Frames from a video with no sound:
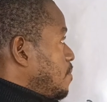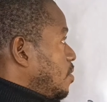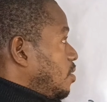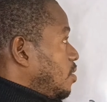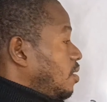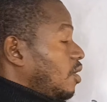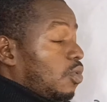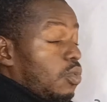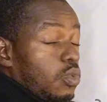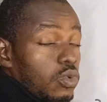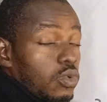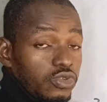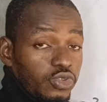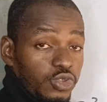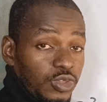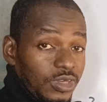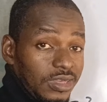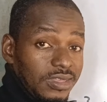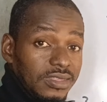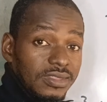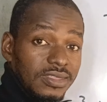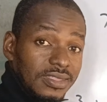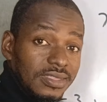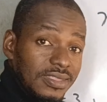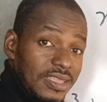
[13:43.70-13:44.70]
the
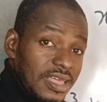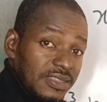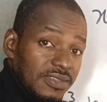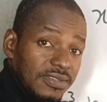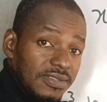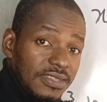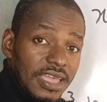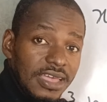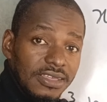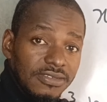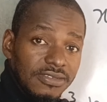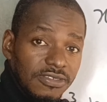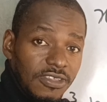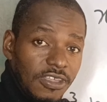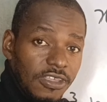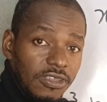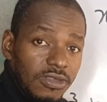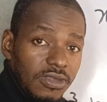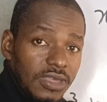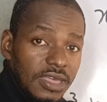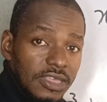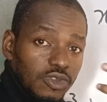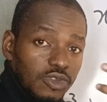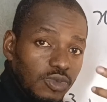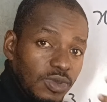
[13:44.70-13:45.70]
quotient, that's the answer
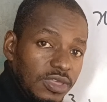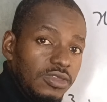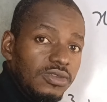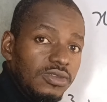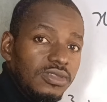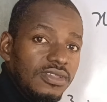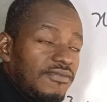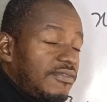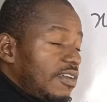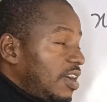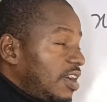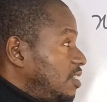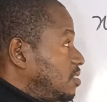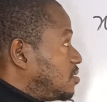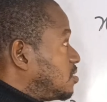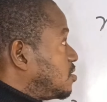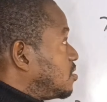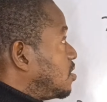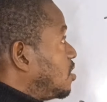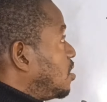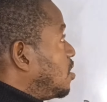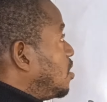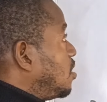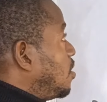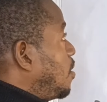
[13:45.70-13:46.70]
you get when you divide.
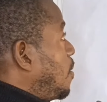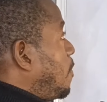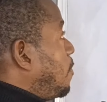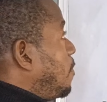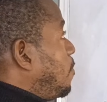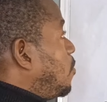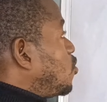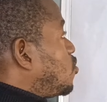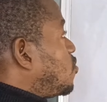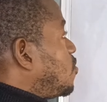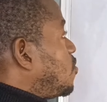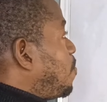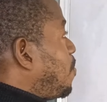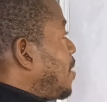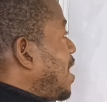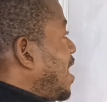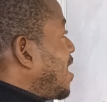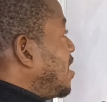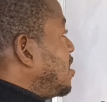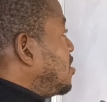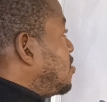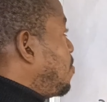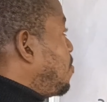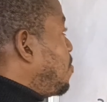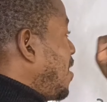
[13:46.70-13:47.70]
Multiply
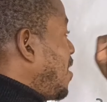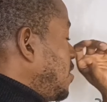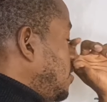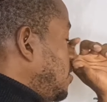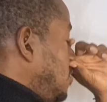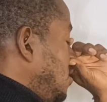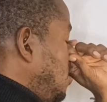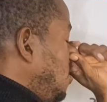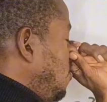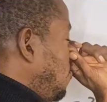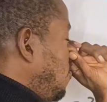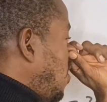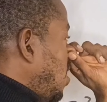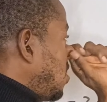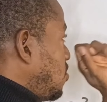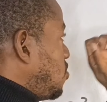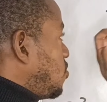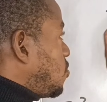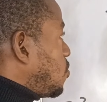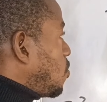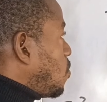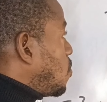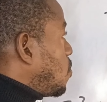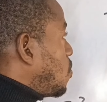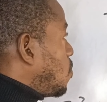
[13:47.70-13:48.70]
it by the
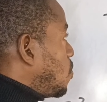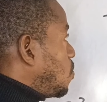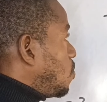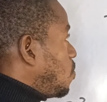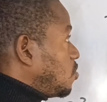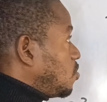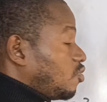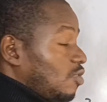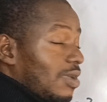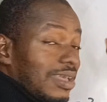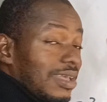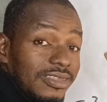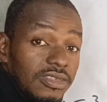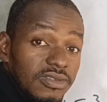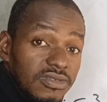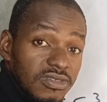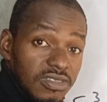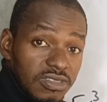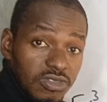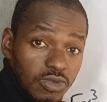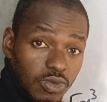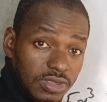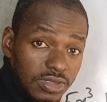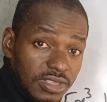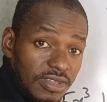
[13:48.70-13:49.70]
divisor, what you are
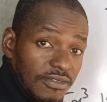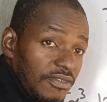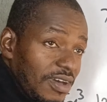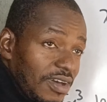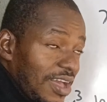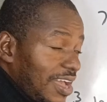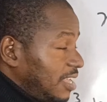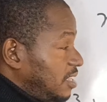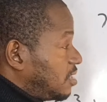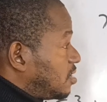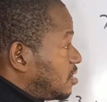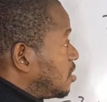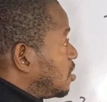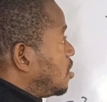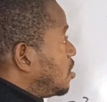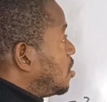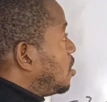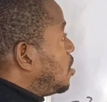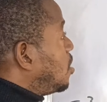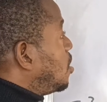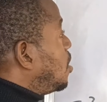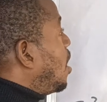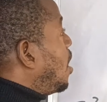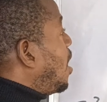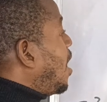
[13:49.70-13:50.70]
using to divide.
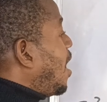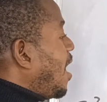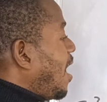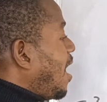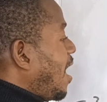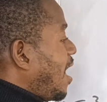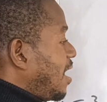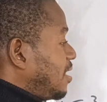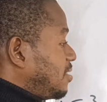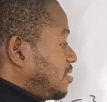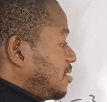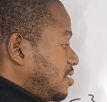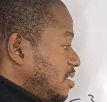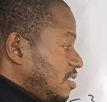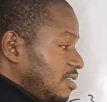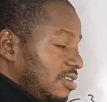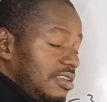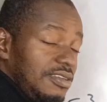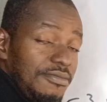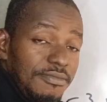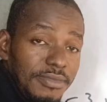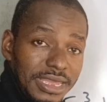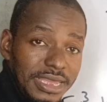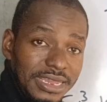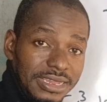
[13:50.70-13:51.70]
Add the
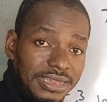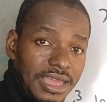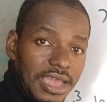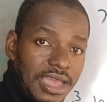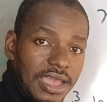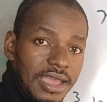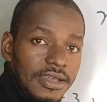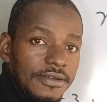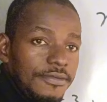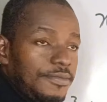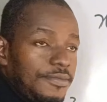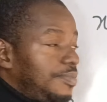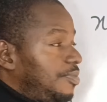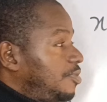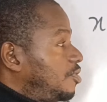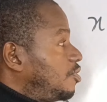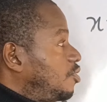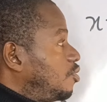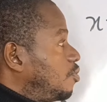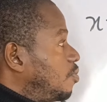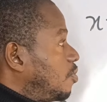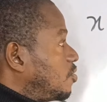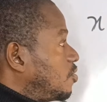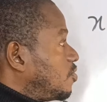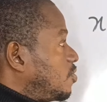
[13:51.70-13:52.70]
remainder,
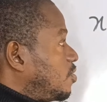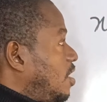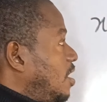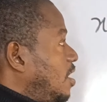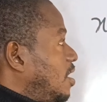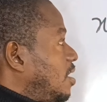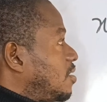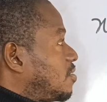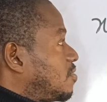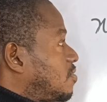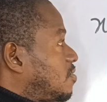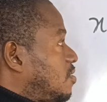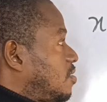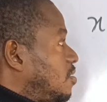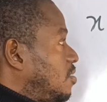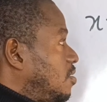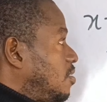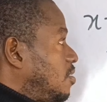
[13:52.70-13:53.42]
you must get